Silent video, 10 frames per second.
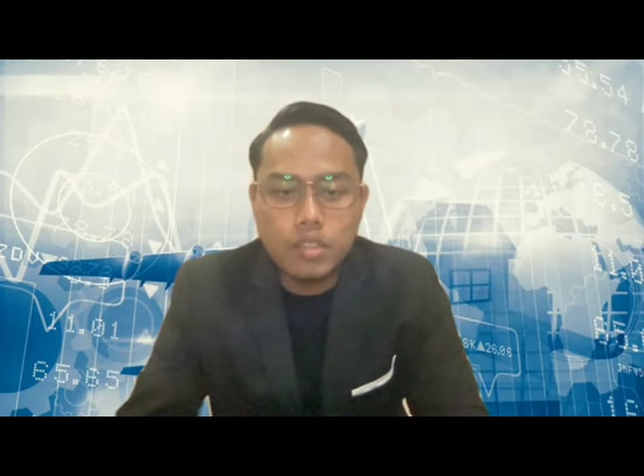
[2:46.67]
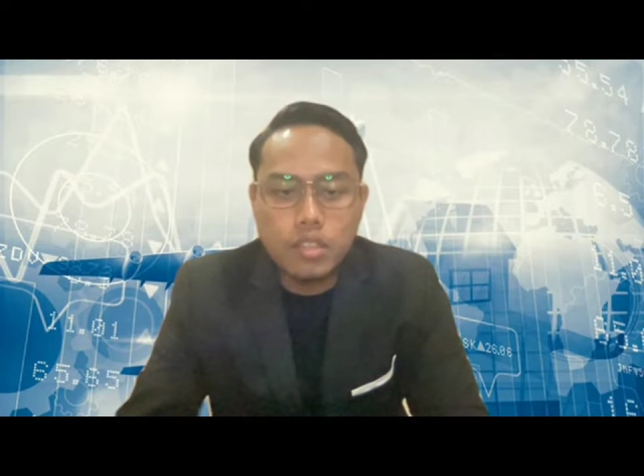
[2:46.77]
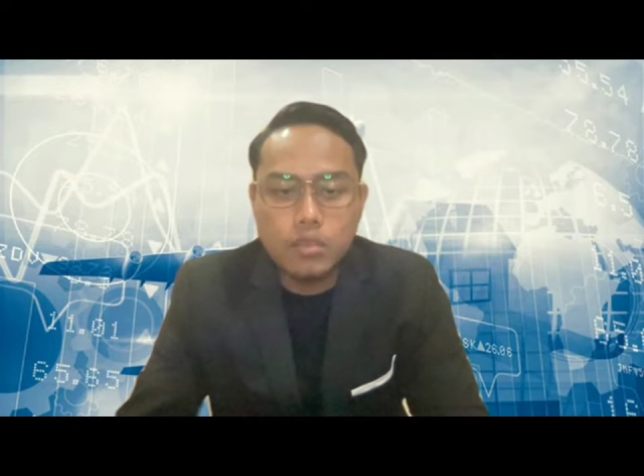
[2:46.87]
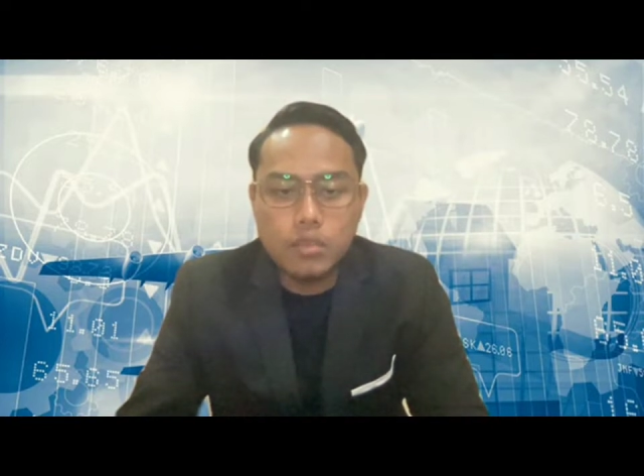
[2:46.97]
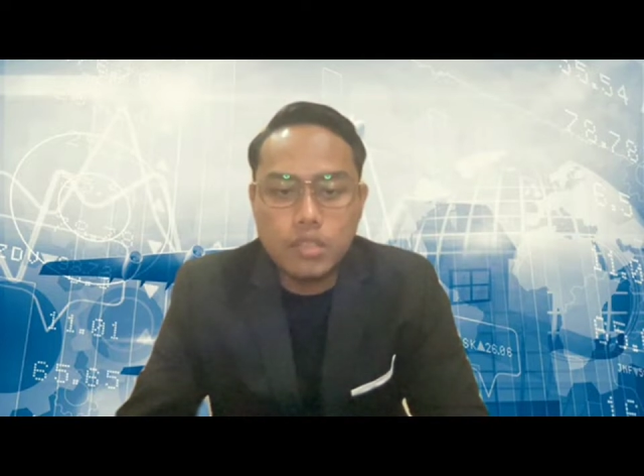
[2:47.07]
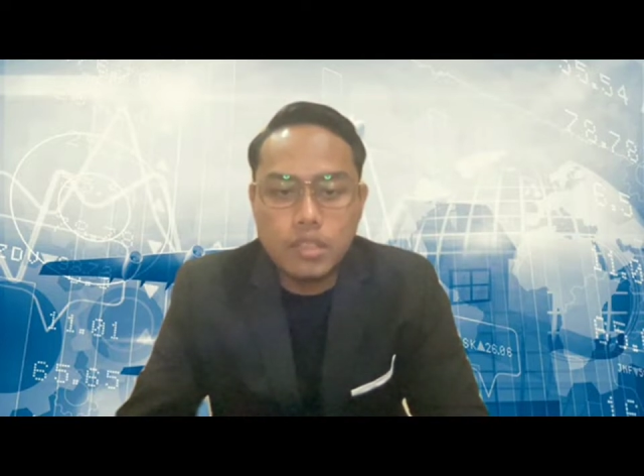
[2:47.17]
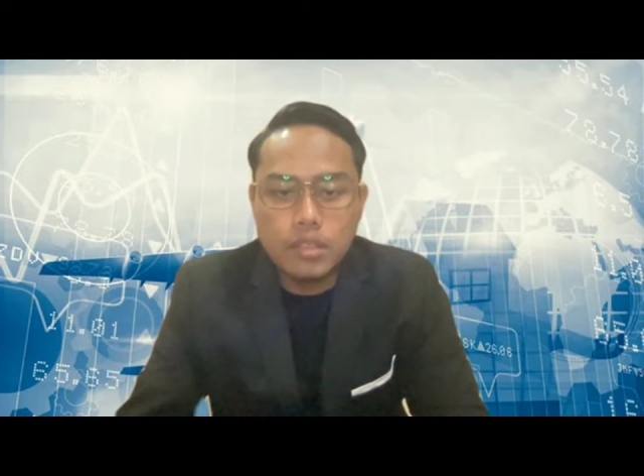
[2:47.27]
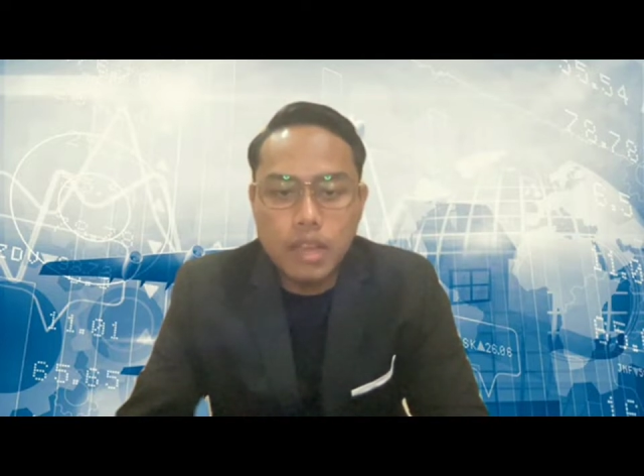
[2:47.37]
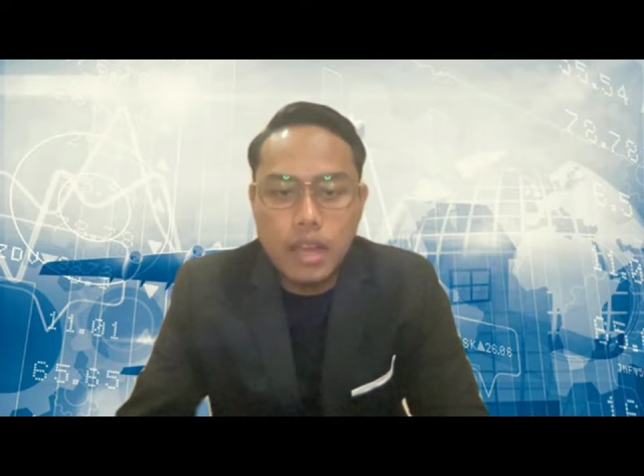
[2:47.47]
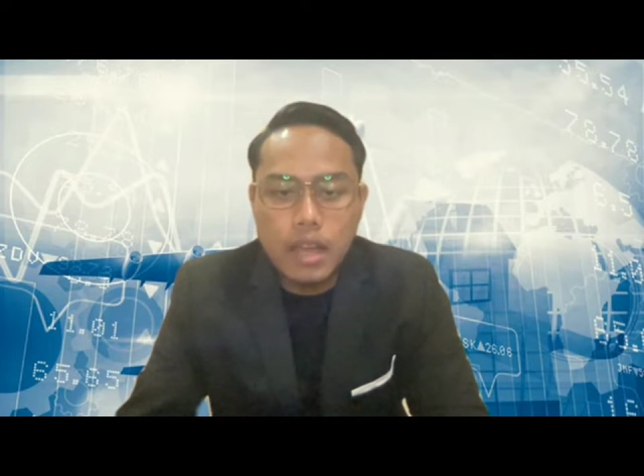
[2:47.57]
the
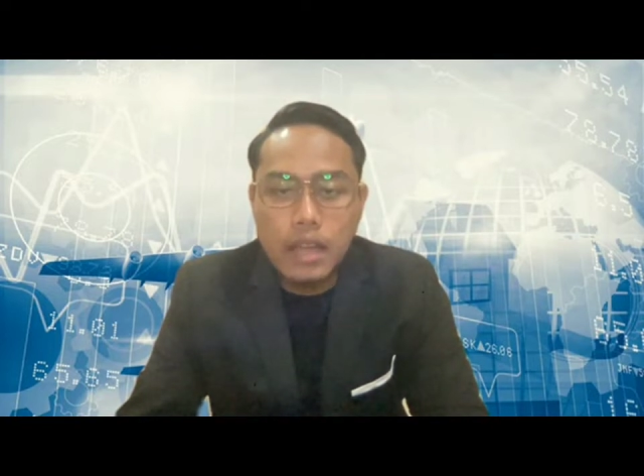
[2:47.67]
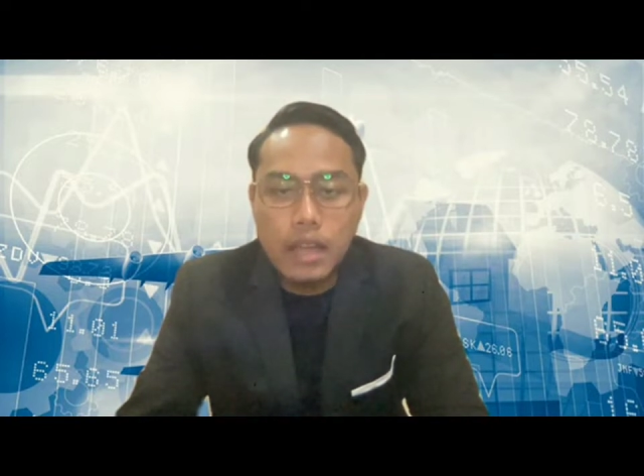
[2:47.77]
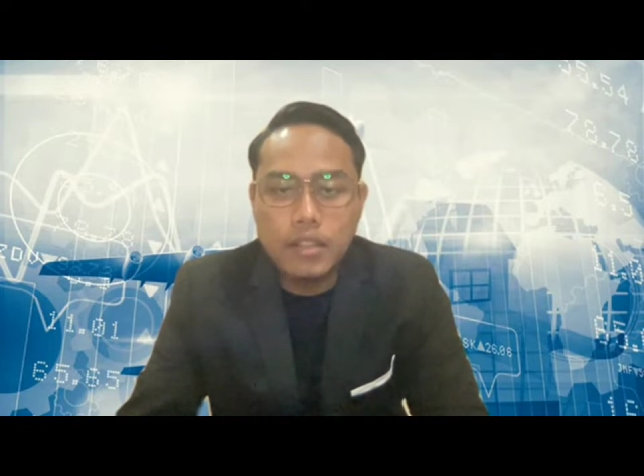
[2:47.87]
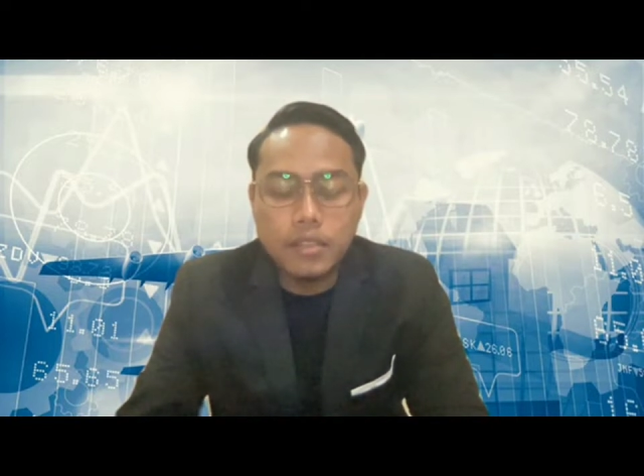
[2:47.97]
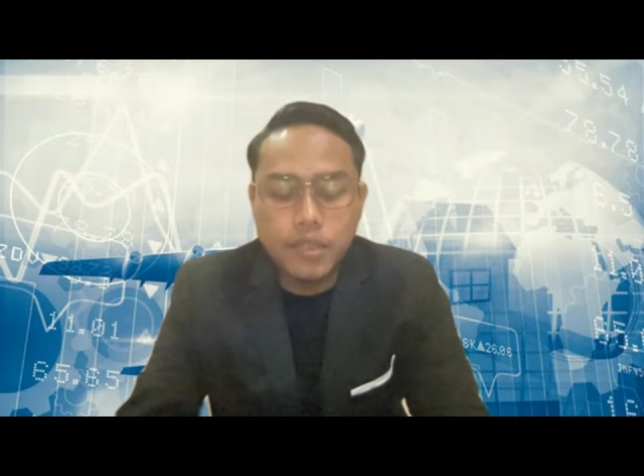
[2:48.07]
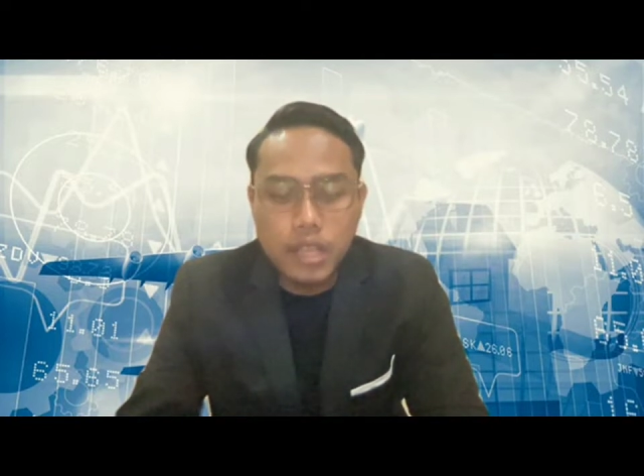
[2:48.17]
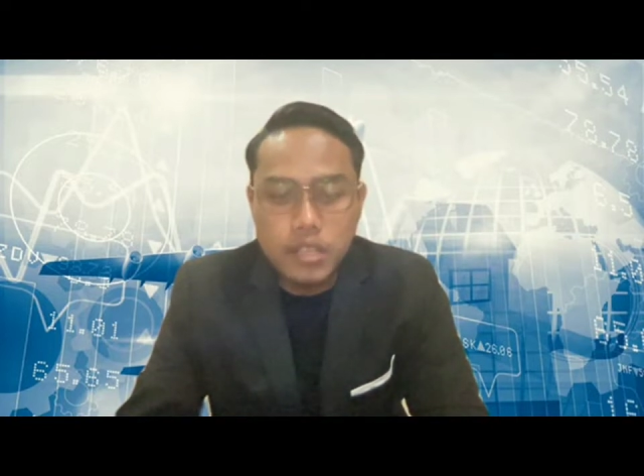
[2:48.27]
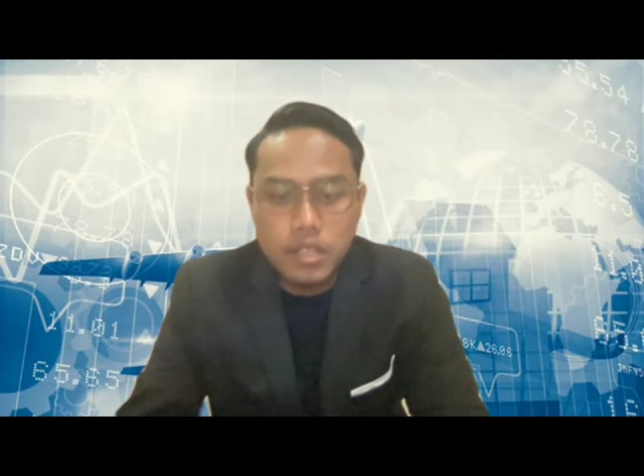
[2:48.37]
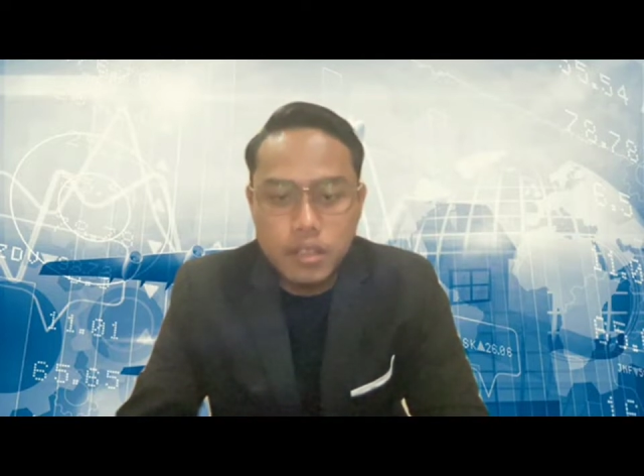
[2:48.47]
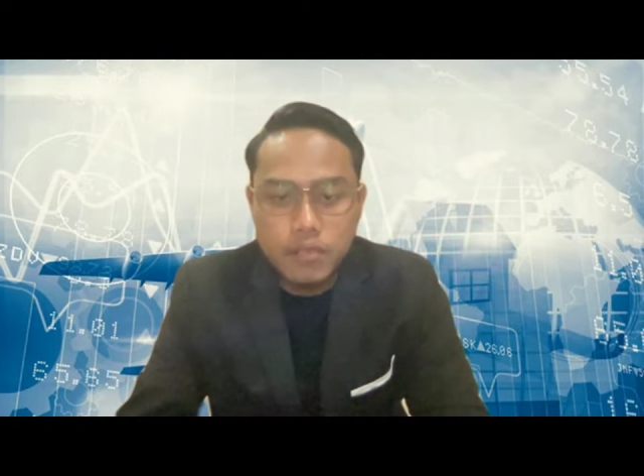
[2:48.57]
user's
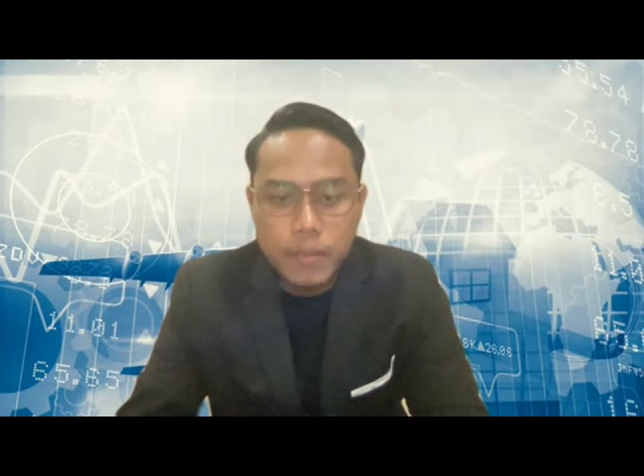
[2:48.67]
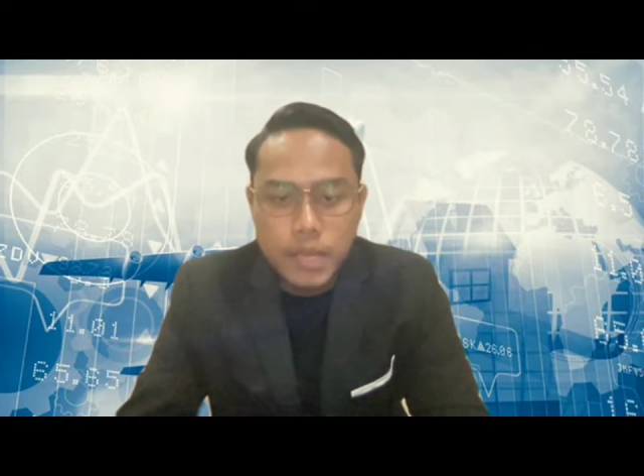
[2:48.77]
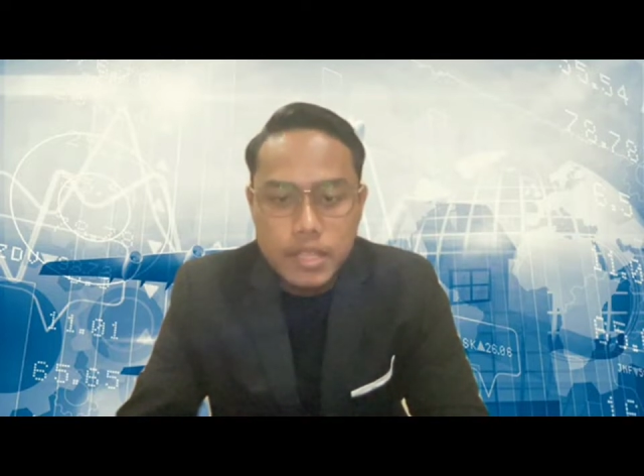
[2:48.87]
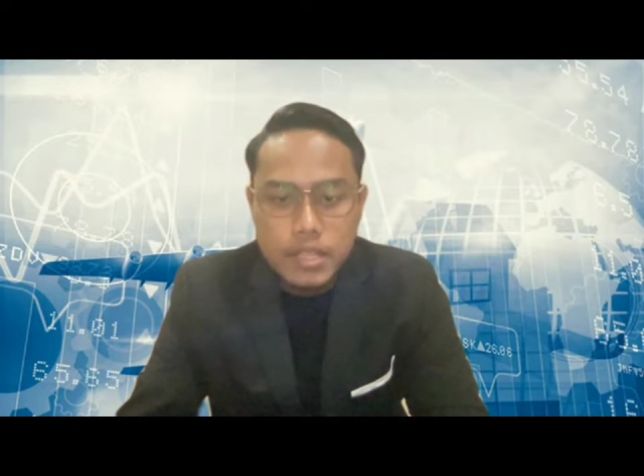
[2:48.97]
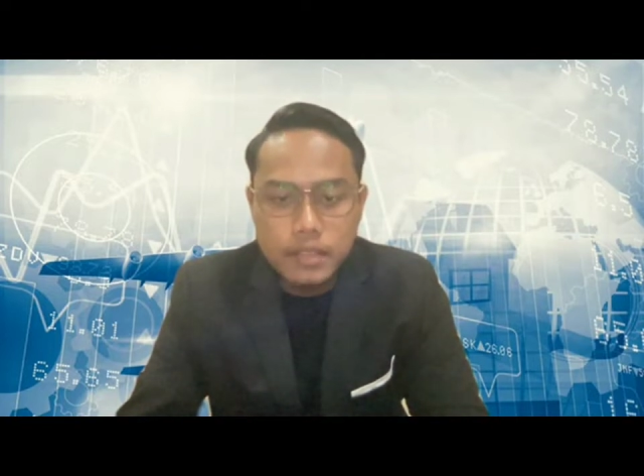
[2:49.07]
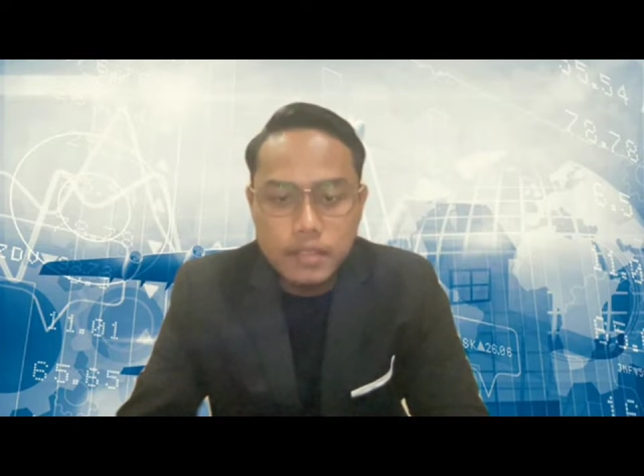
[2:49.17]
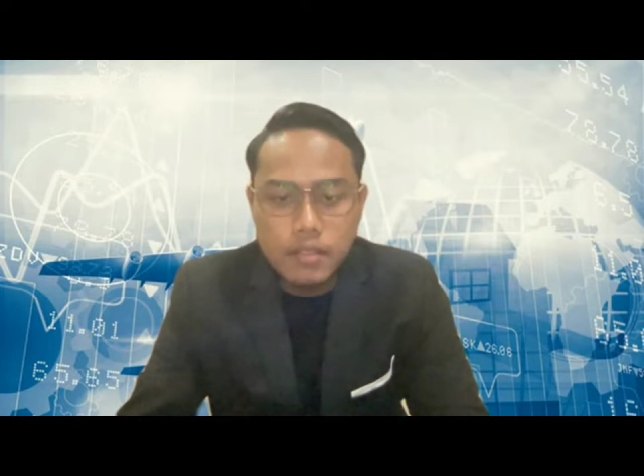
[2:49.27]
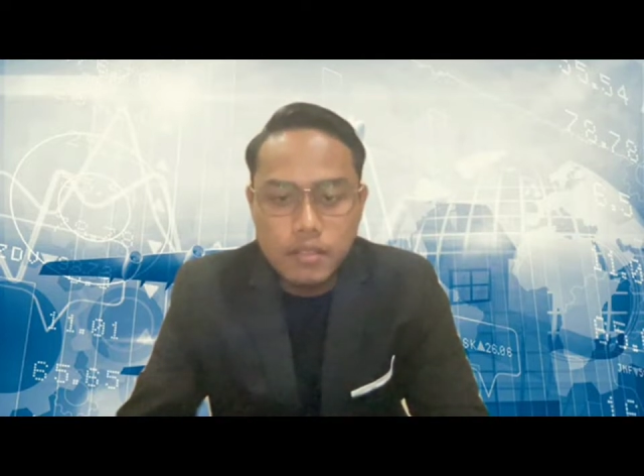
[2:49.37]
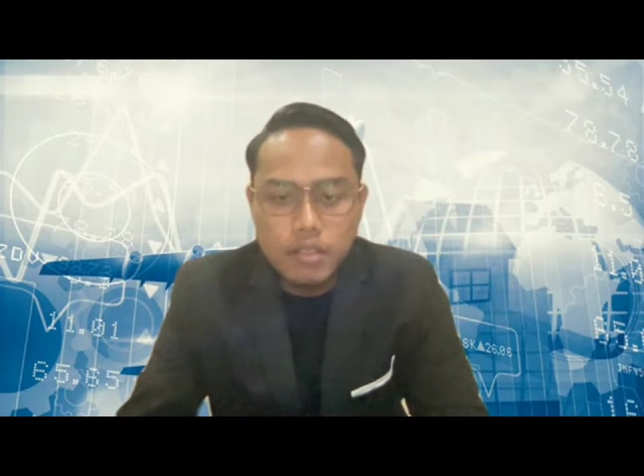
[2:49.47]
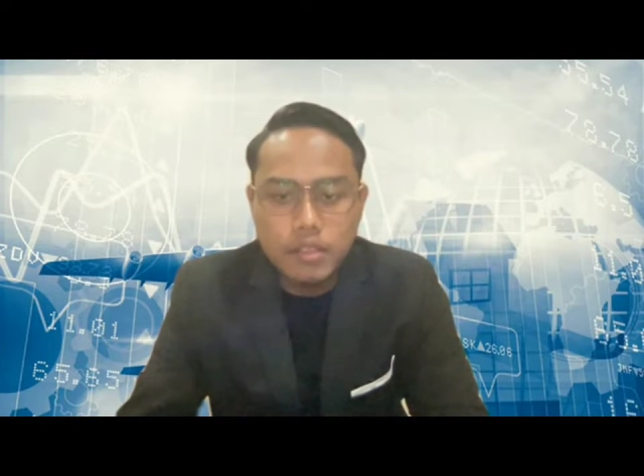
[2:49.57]
identification information,